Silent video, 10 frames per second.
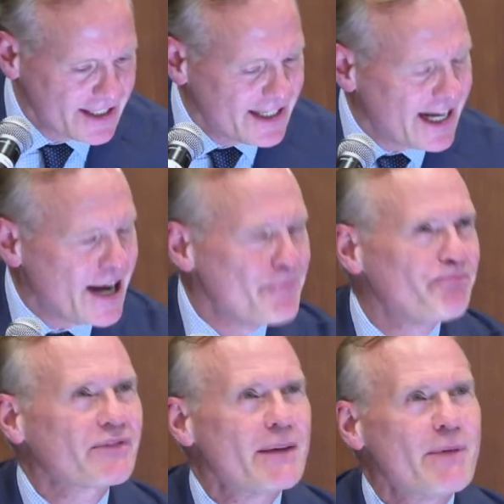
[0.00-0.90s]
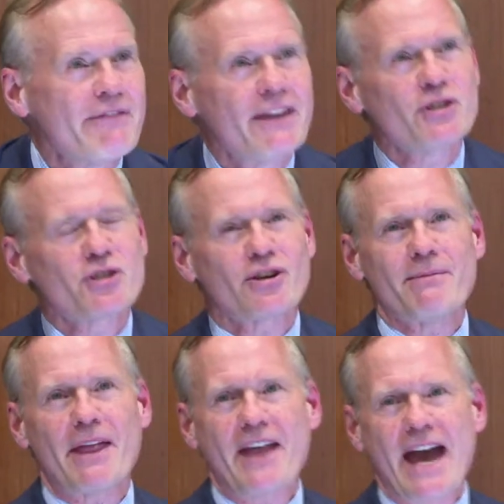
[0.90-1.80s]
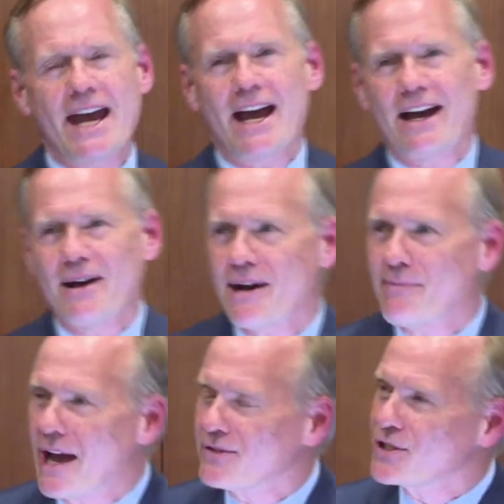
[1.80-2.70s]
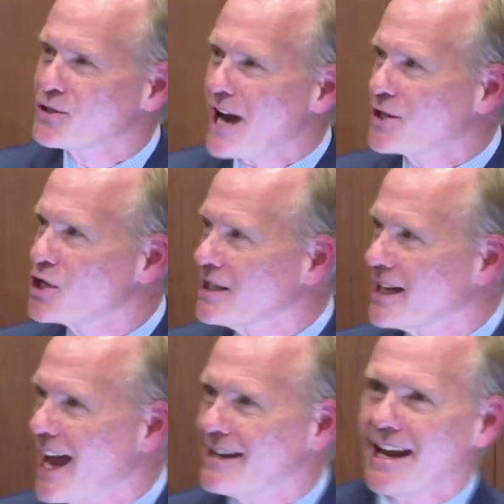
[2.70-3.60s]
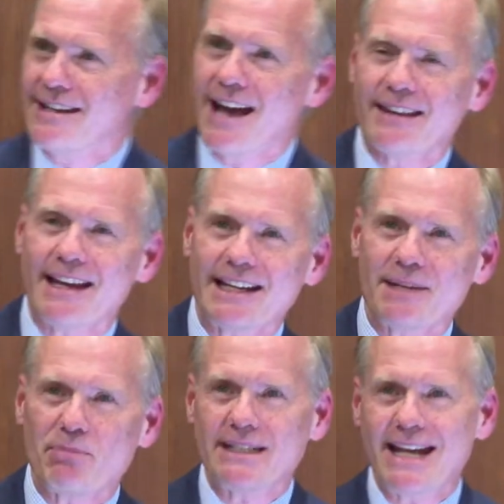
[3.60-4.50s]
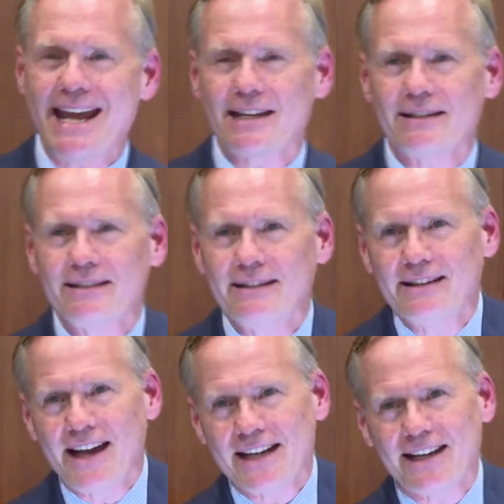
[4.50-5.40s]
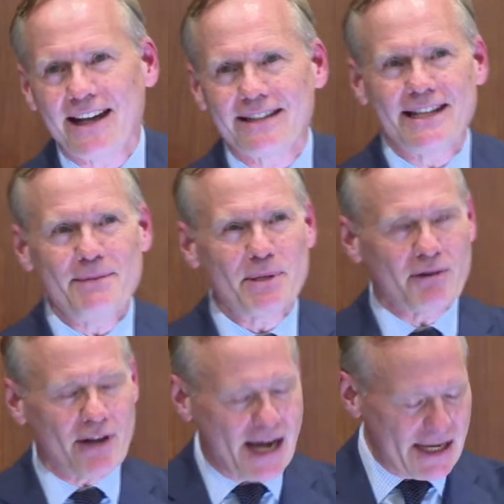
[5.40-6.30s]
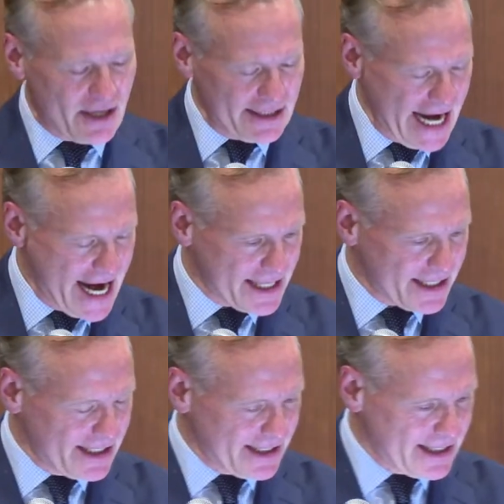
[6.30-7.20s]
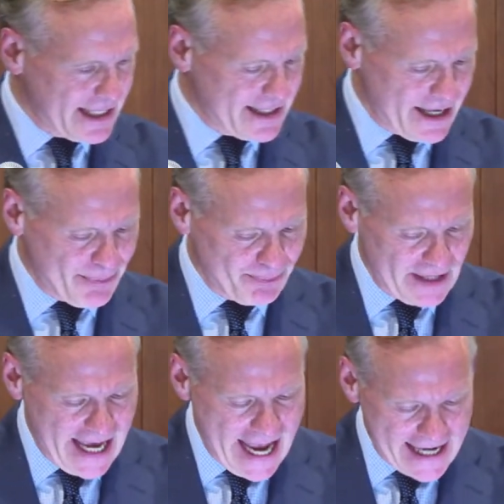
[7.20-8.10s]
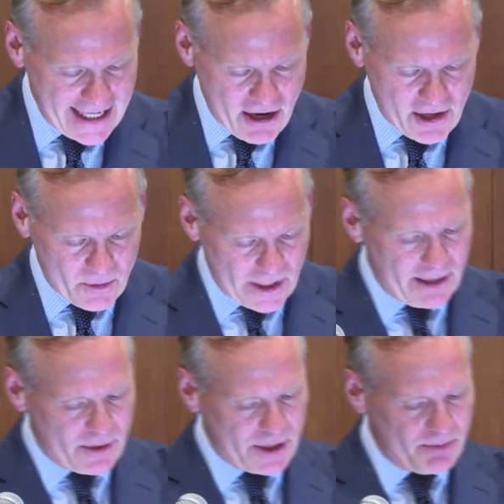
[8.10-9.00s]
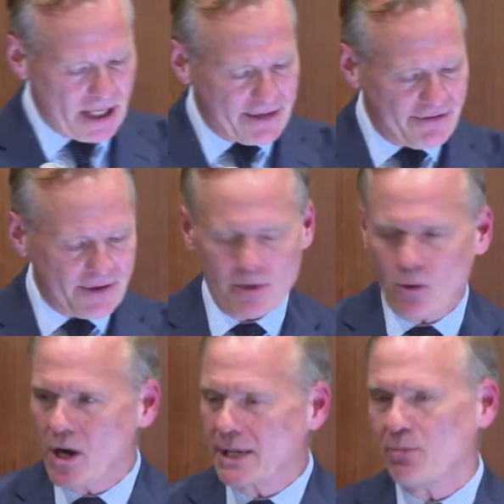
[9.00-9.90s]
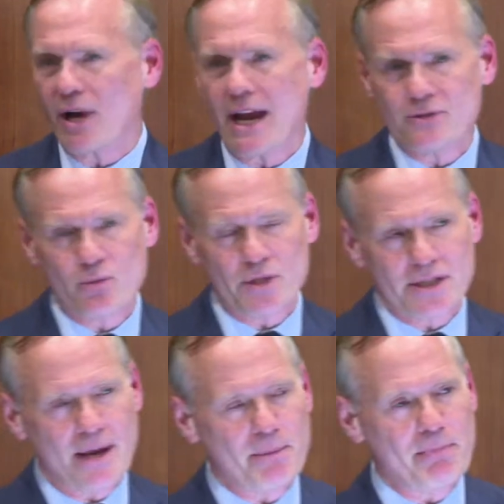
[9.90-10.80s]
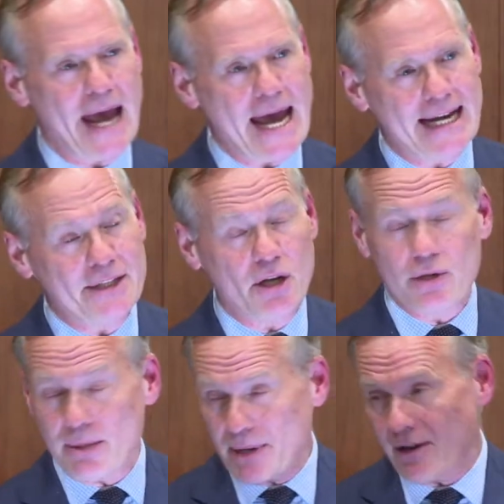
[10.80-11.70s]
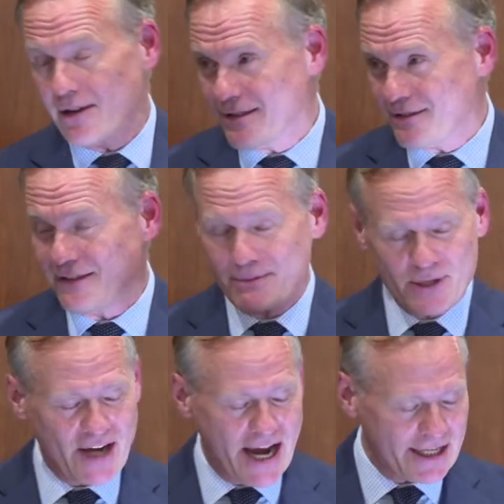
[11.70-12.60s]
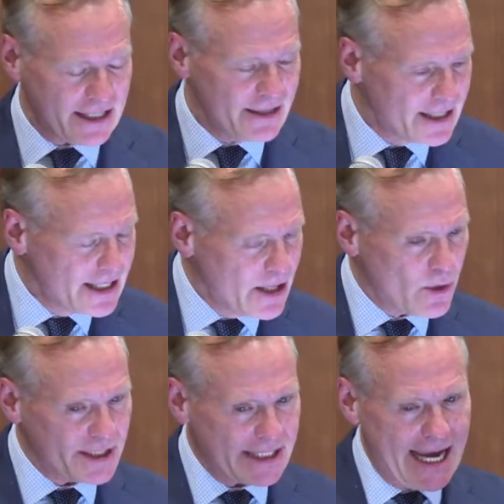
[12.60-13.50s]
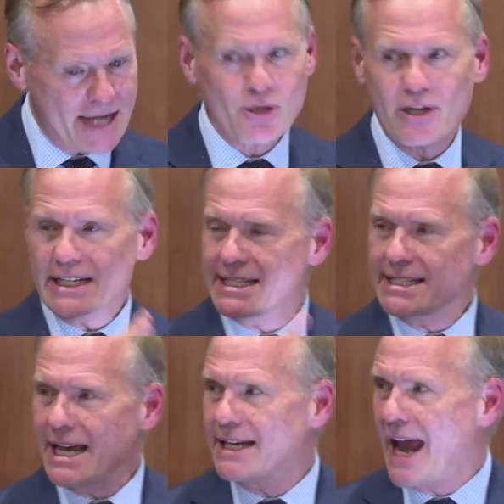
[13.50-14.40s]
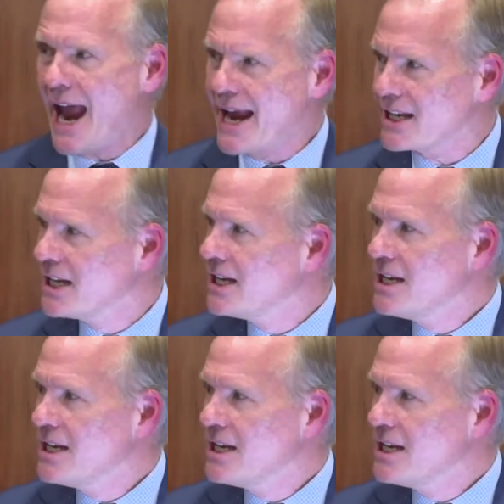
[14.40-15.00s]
My favorite story about that, about distraction and not letting it be taken and keeping your eye on task is that Hank Aaron, when he was playing for the Milwaukee Braves, was up at bat, and Yogi Berra, the famous Yankee, was the catcher, and he said, Hank,